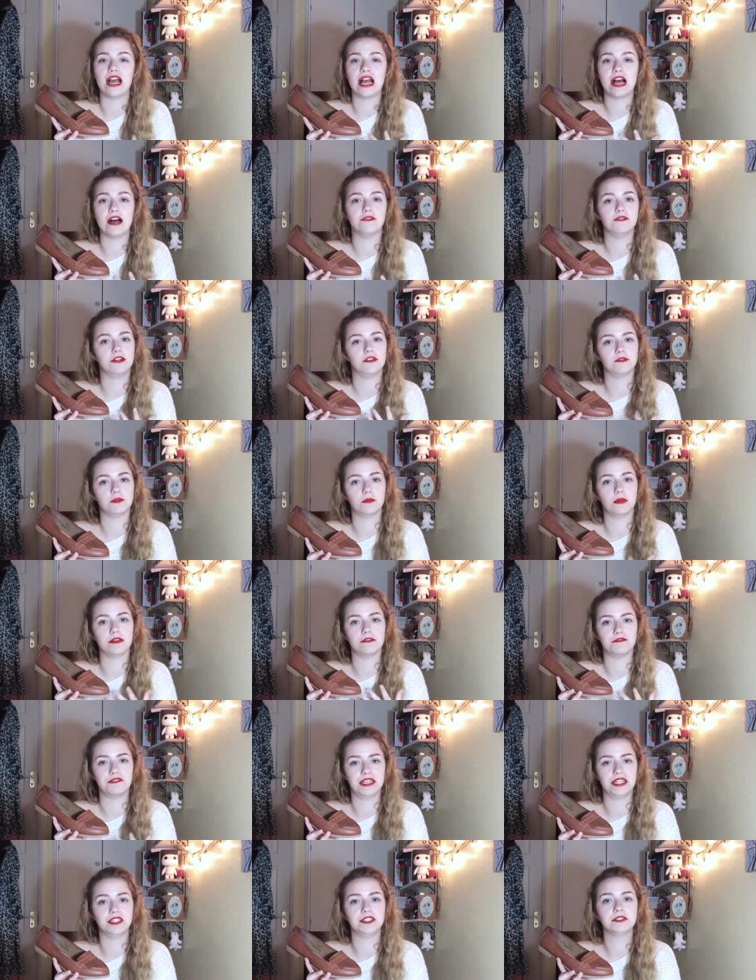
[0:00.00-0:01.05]
I have over my
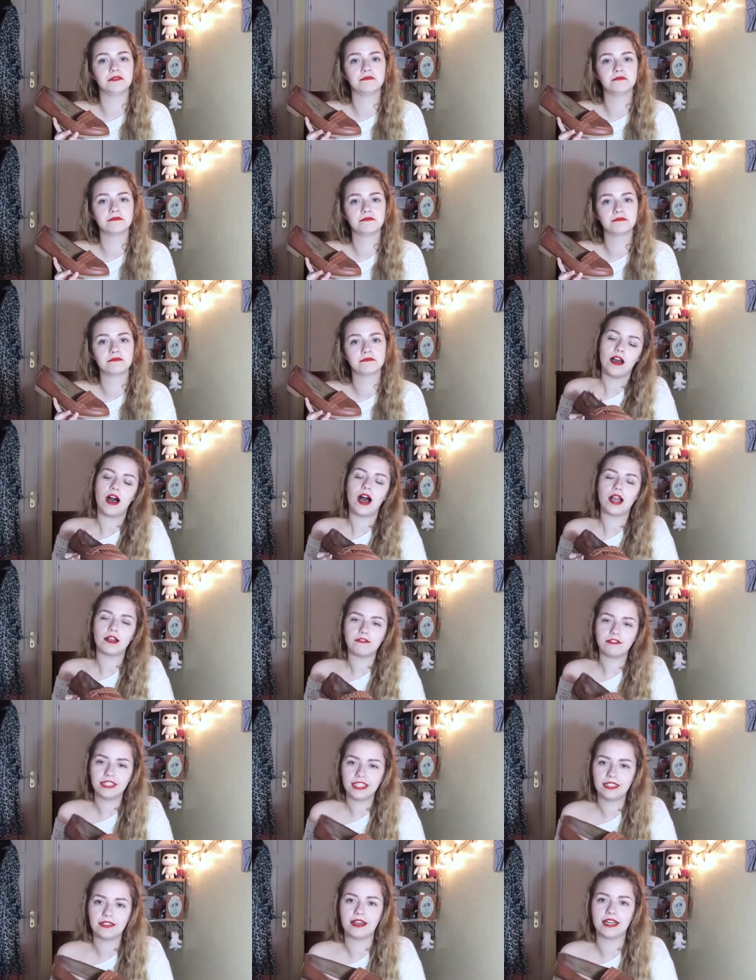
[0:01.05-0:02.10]
feet. I
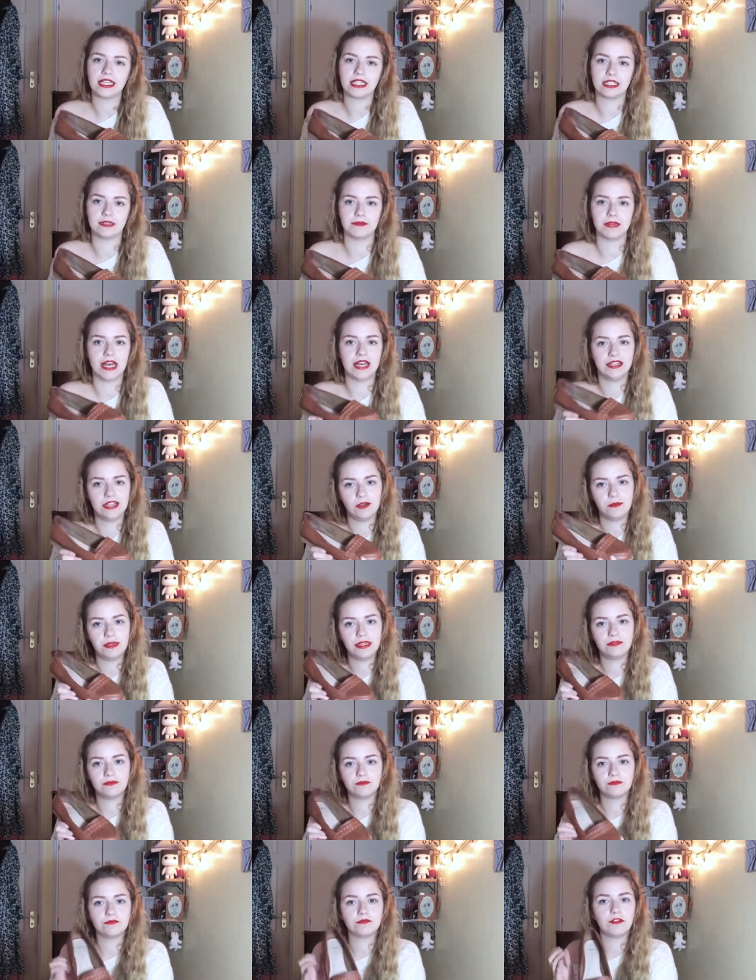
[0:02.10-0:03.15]
really like them and they'll
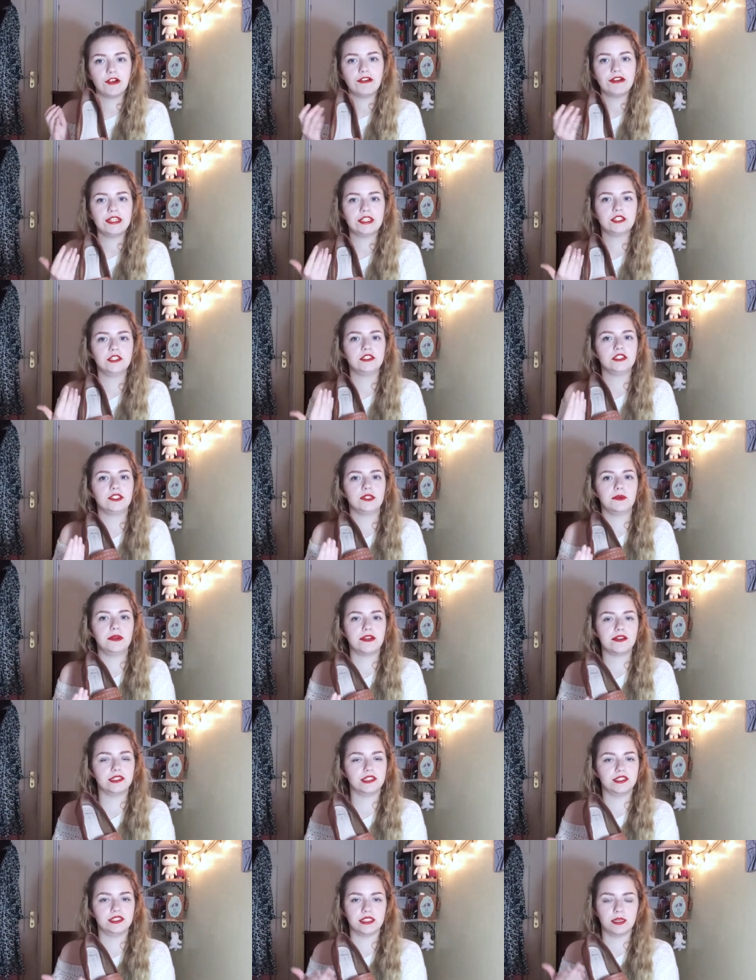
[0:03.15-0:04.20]
be very good to
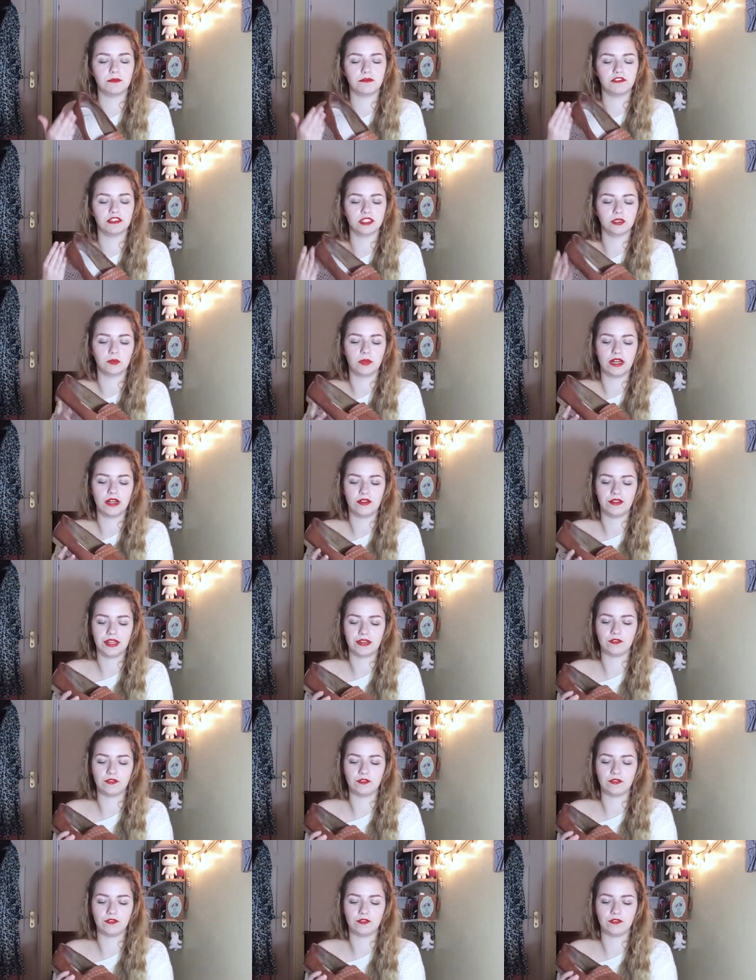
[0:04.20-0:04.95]
wear in the summer as well.